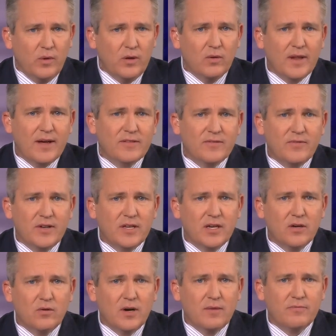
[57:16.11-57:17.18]
we will have the
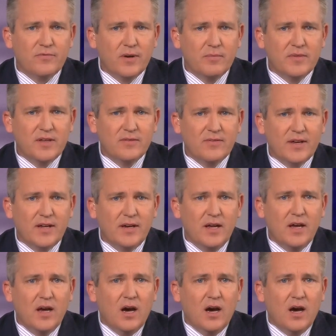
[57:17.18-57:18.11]
video up from the event